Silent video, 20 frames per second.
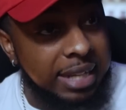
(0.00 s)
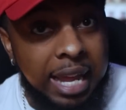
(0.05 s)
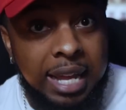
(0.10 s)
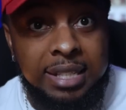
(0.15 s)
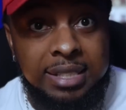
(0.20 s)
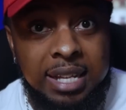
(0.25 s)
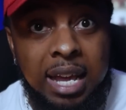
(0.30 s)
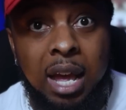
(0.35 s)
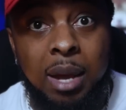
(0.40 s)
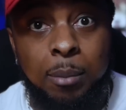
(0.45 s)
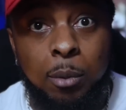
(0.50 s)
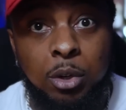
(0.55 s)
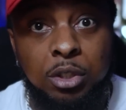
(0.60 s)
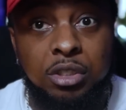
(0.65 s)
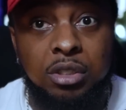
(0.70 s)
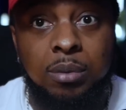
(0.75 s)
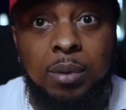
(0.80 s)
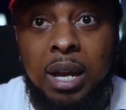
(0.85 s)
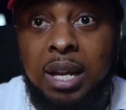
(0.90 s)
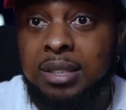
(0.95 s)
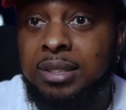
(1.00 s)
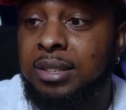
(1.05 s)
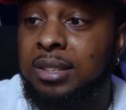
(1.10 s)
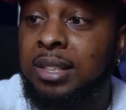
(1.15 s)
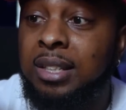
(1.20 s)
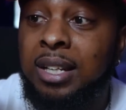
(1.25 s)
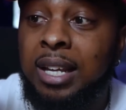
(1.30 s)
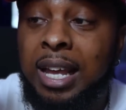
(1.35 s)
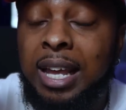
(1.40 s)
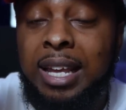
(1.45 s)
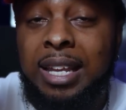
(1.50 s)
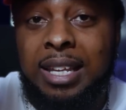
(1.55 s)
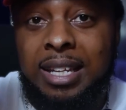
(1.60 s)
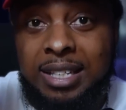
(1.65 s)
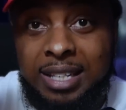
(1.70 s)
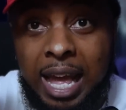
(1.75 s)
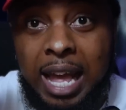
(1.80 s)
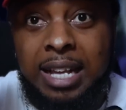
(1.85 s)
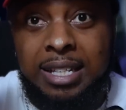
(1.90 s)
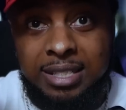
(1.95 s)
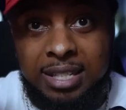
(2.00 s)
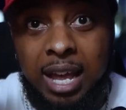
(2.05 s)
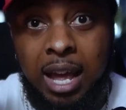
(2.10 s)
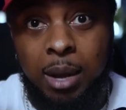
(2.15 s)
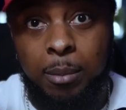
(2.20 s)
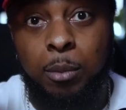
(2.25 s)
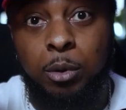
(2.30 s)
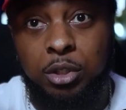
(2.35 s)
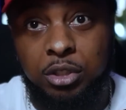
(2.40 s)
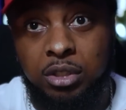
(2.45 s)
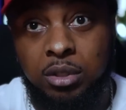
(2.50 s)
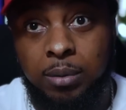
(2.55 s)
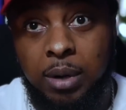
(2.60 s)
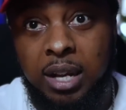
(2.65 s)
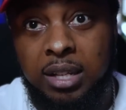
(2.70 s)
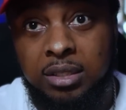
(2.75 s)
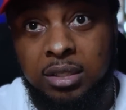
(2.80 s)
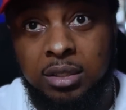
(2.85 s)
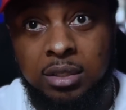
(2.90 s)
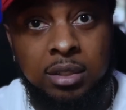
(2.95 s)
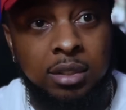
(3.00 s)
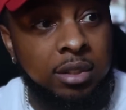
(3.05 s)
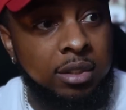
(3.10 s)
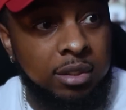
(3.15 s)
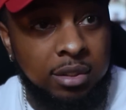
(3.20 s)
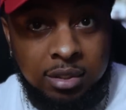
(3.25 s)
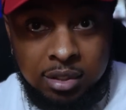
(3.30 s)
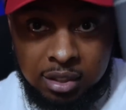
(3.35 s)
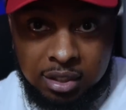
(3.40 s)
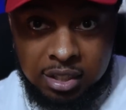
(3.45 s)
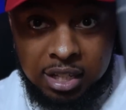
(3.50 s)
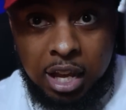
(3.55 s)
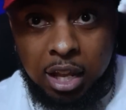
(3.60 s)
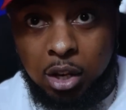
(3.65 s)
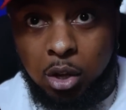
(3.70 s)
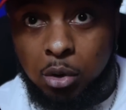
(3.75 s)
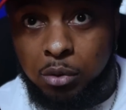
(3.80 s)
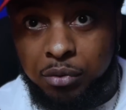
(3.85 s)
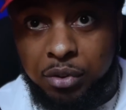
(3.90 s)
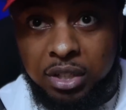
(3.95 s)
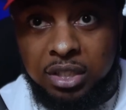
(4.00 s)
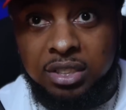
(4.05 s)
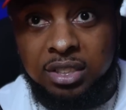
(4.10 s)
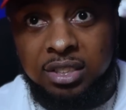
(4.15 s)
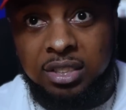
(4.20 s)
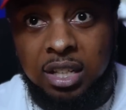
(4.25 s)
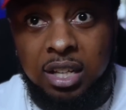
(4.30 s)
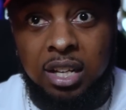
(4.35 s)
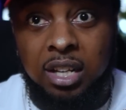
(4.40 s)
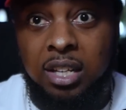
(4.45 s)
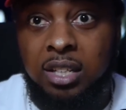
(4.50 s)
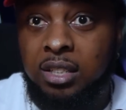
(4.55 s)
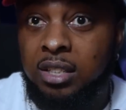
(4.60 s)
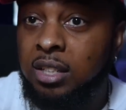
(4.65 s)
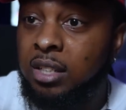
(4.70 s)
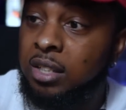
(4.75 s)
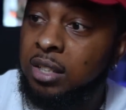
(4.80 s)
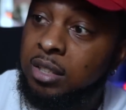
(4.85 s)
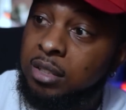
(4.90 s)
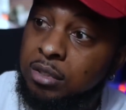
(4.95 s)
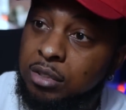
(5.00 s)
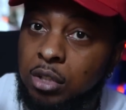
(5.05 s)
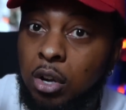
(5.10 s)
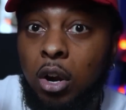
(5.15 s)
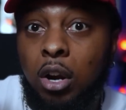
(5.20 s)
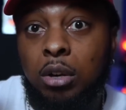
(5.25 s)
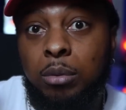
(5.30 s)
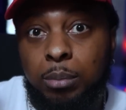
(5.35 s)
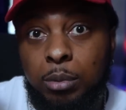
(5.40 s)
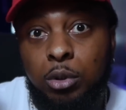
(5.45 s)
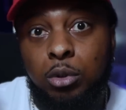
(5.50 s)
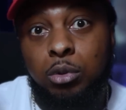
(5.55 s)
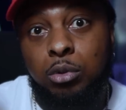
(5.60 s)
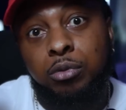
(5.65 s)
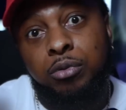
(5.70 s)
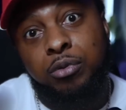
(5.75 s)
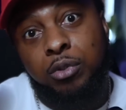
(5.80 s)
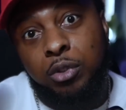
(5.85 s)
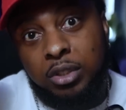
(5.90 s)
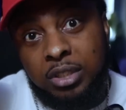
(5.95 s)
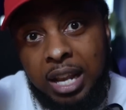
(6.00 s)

daytime moisturizer, and your nighttime moisturizer. Yellow for the sun, dark blue for